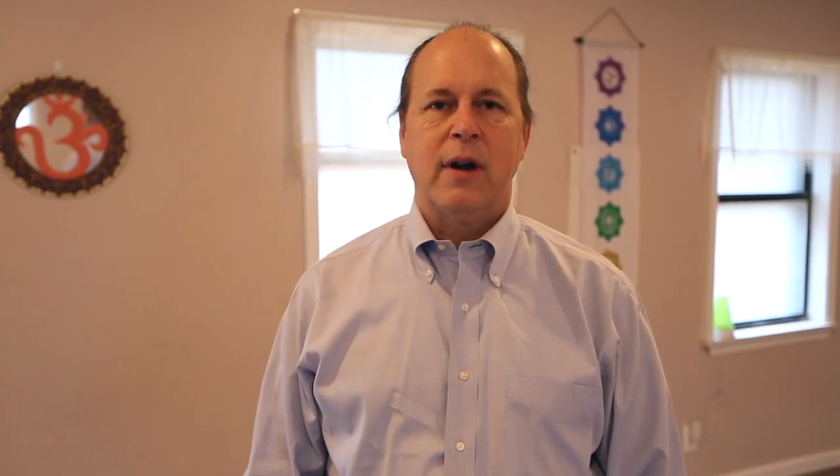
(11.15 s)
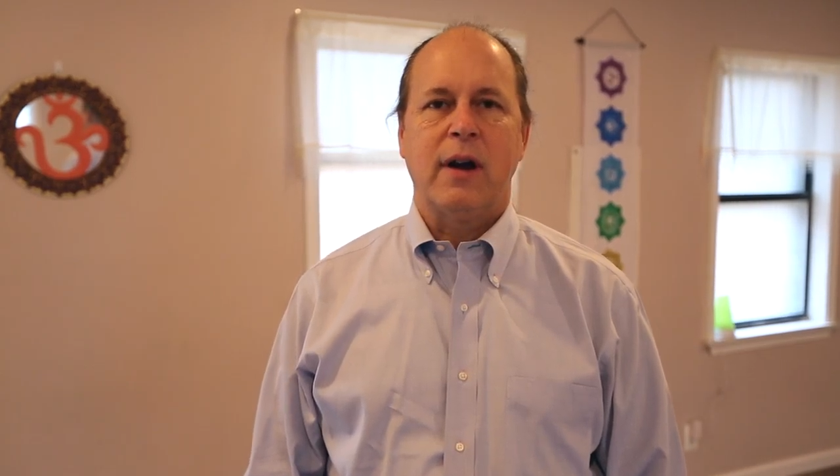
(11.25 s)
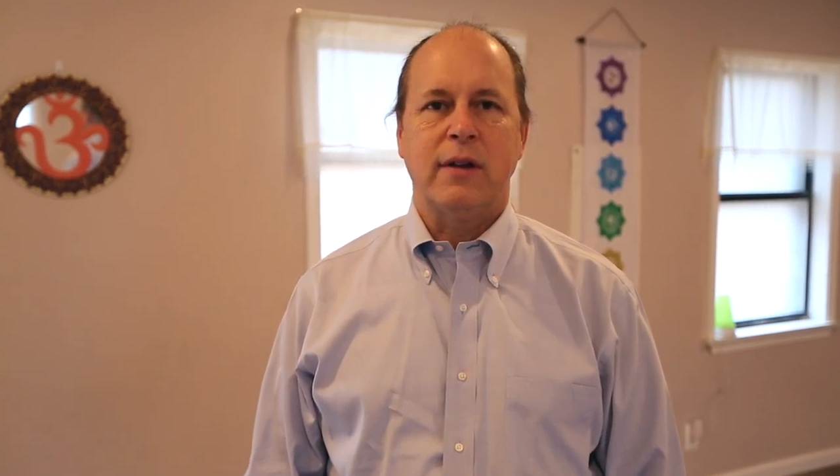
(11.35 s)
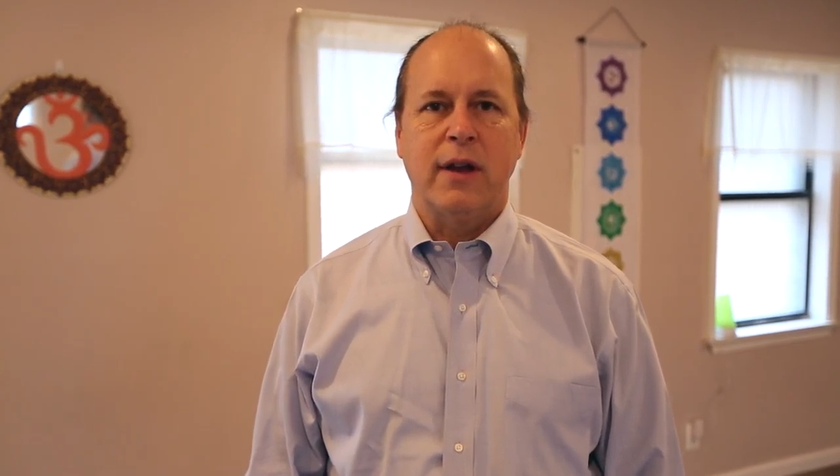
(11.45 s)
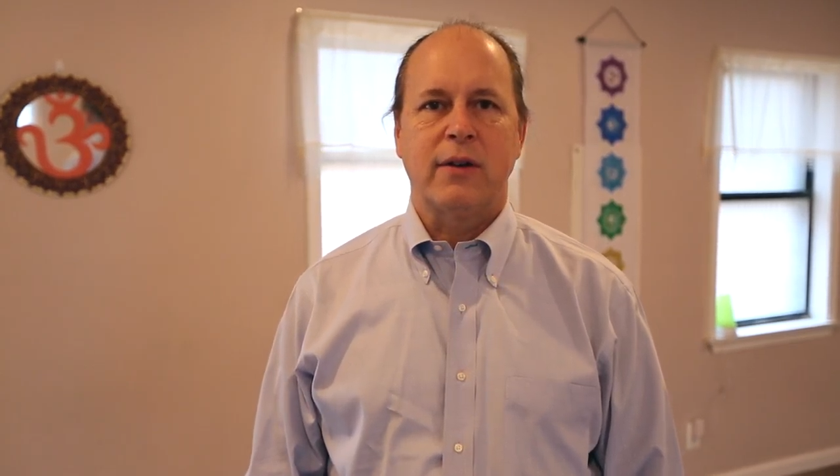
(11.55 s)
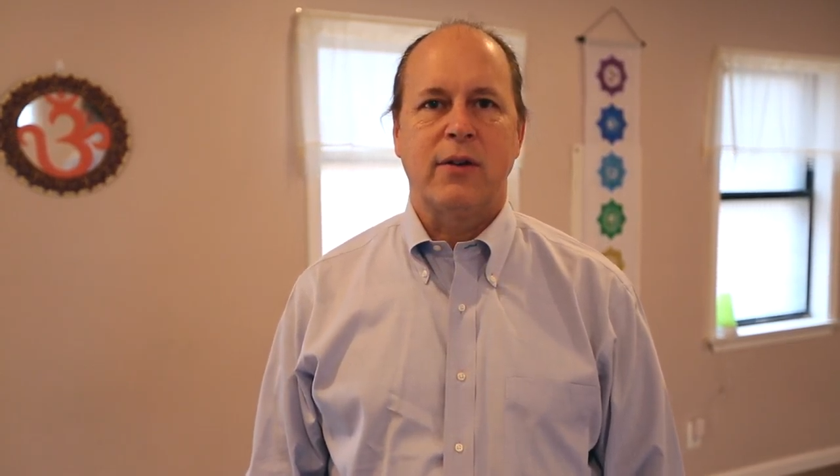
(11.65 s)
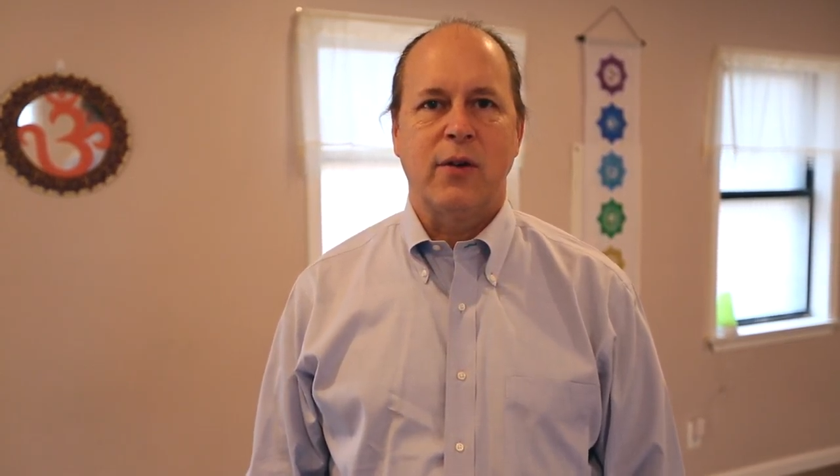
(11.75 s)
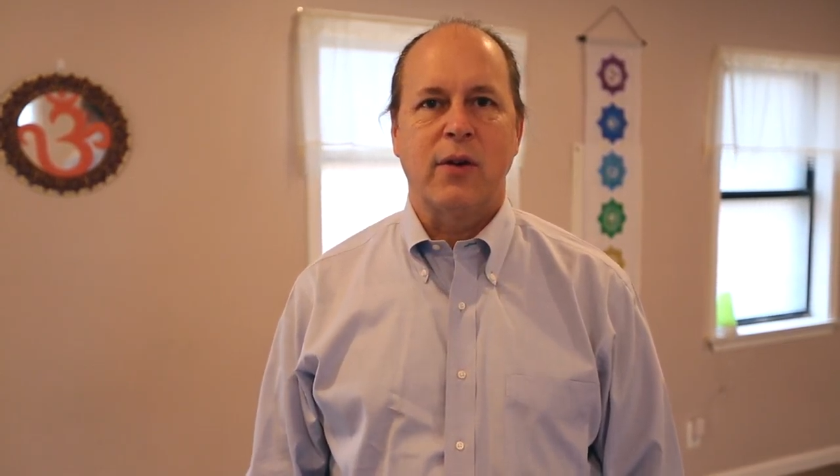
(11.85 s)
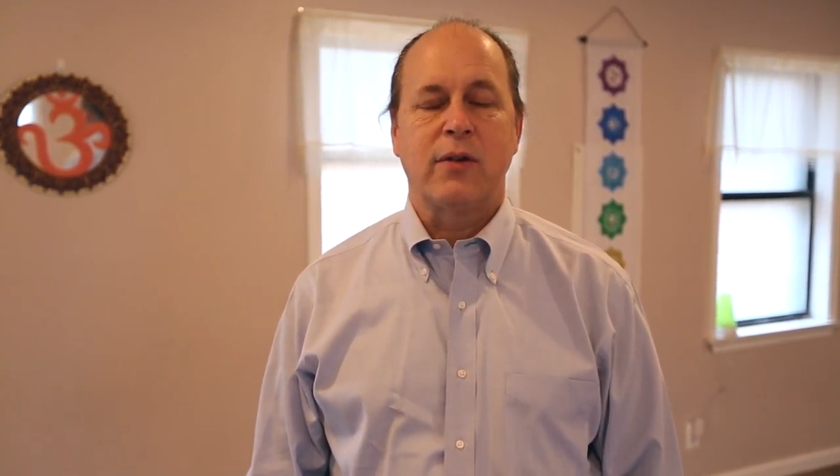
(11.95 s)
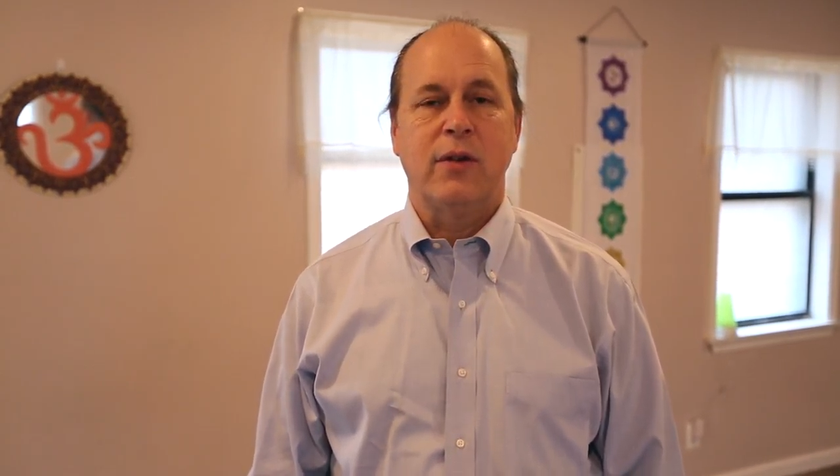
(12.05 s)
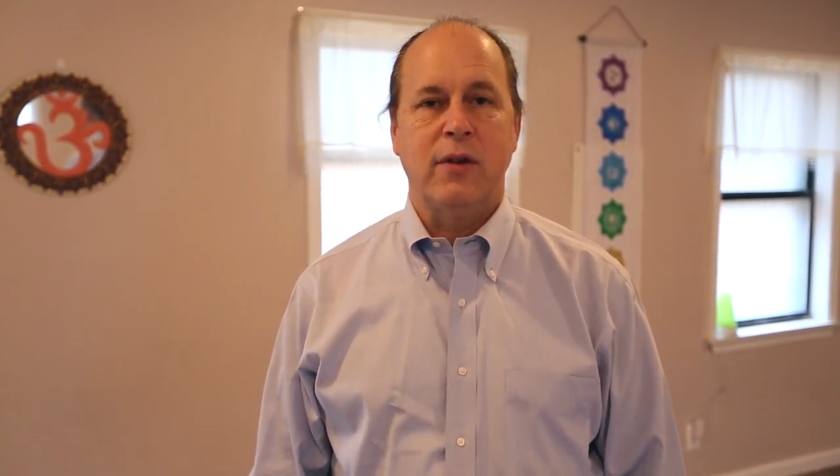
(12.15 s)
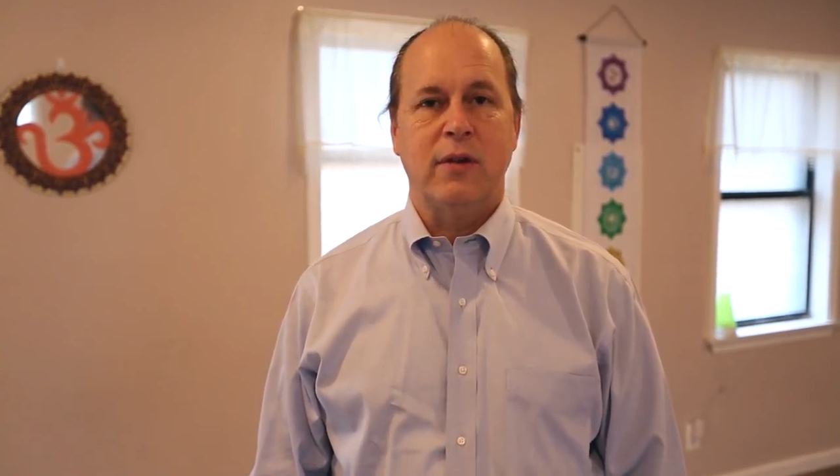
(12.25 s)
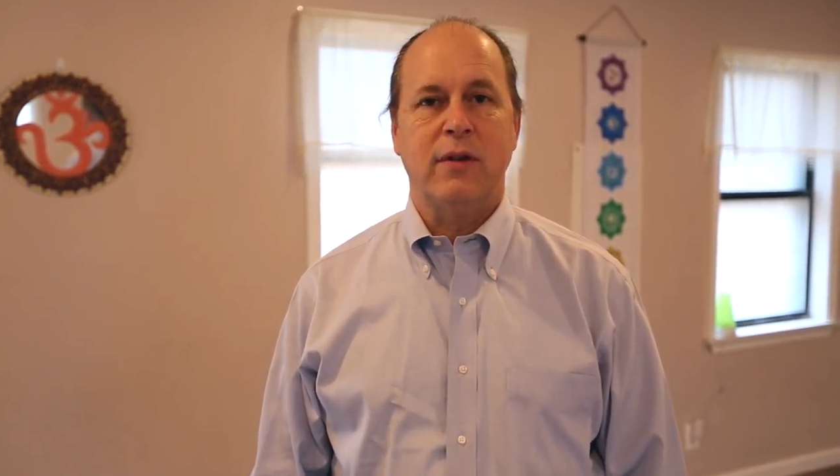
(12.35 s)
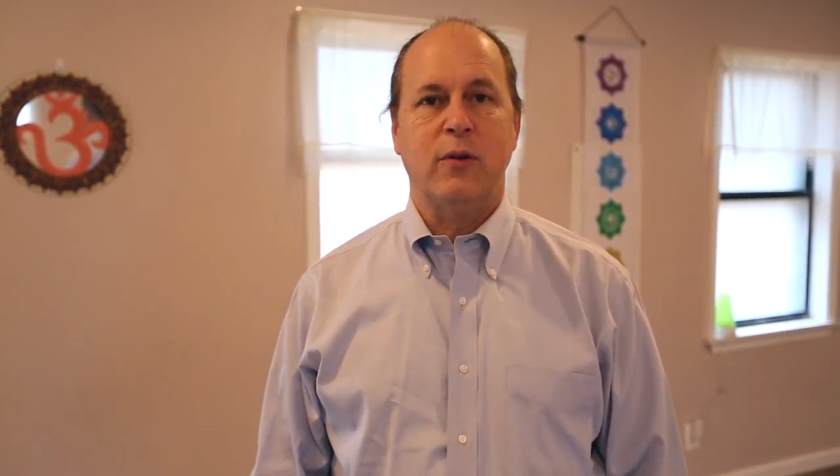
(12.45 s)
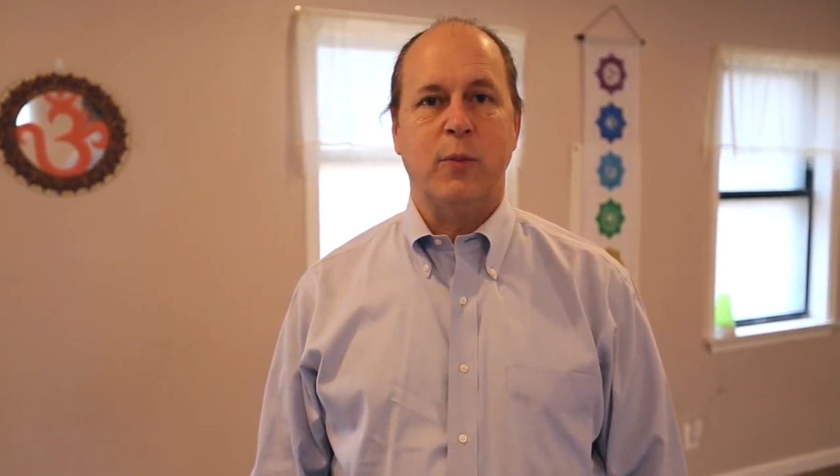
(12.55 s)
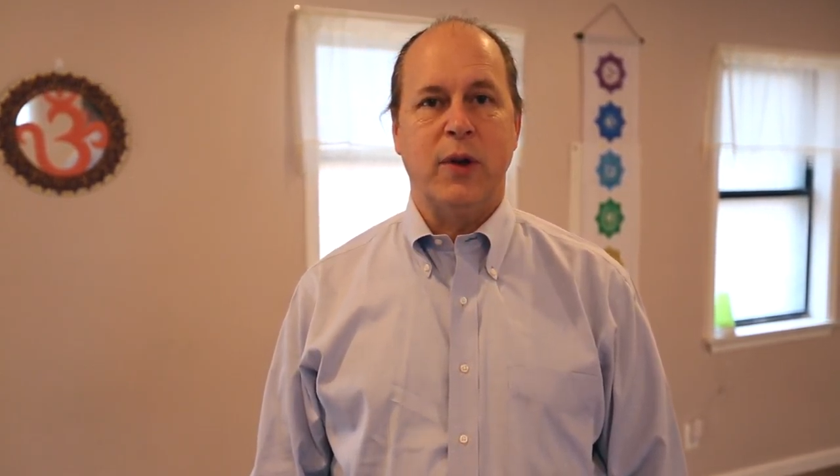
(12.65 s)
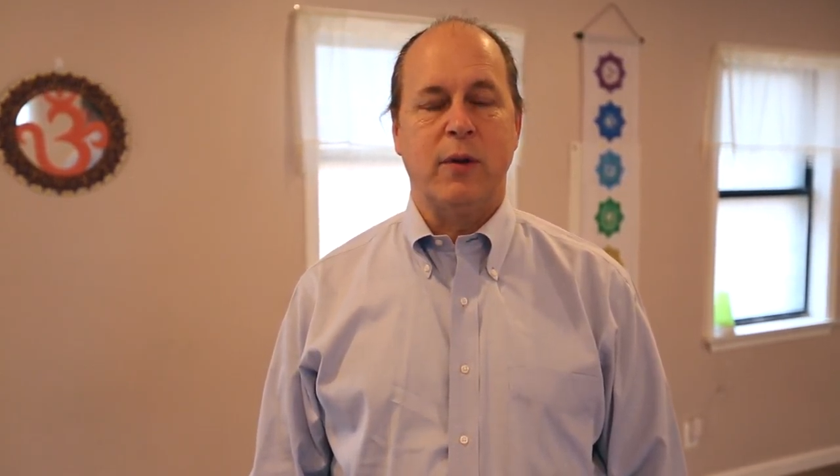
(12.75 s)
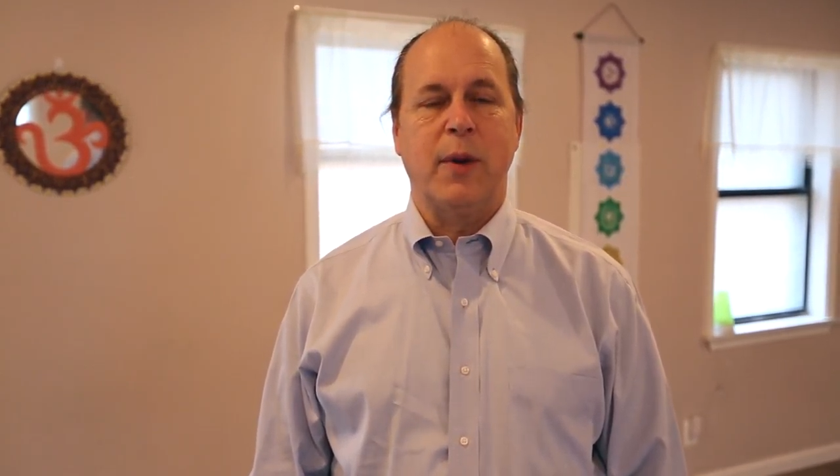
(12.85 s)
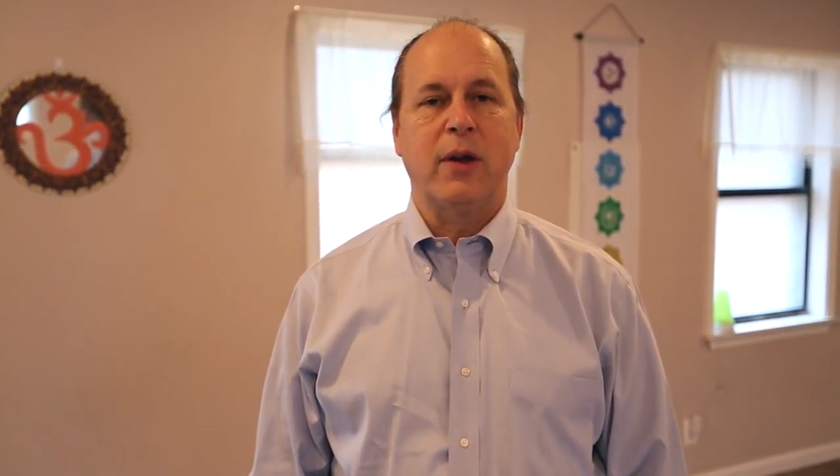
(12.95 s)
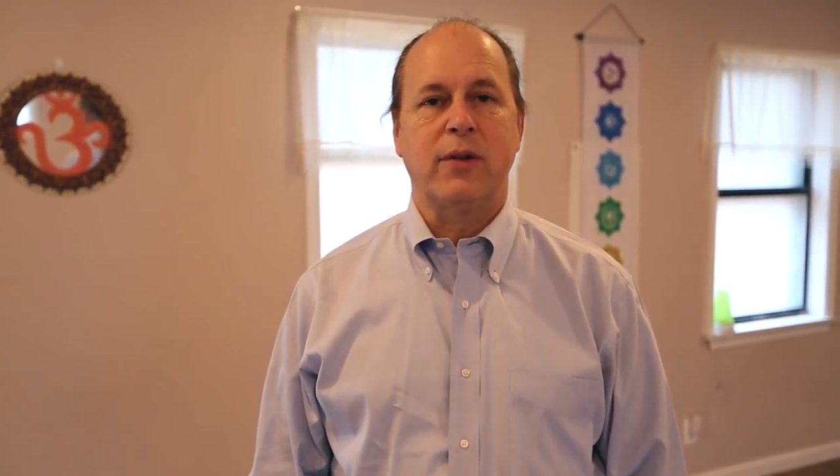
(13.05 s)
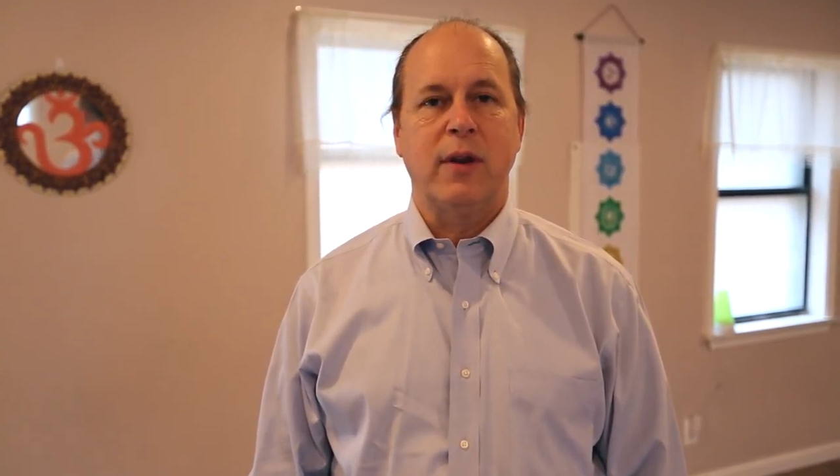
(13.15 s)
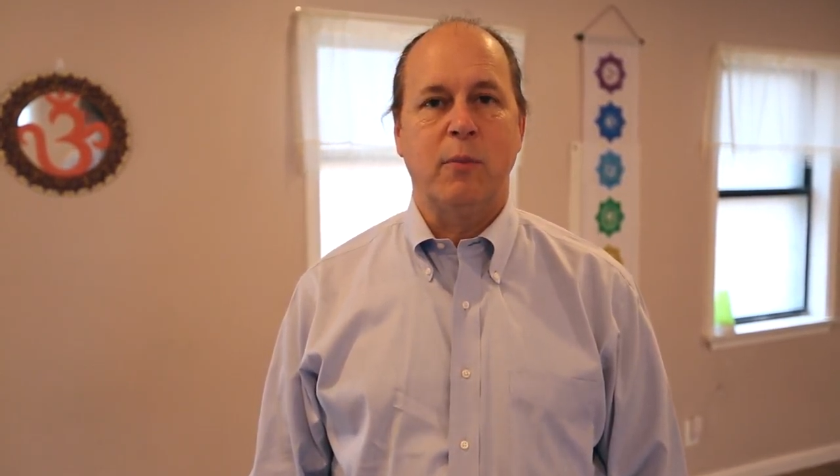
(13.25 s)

I'd like to talk to you a little bit about the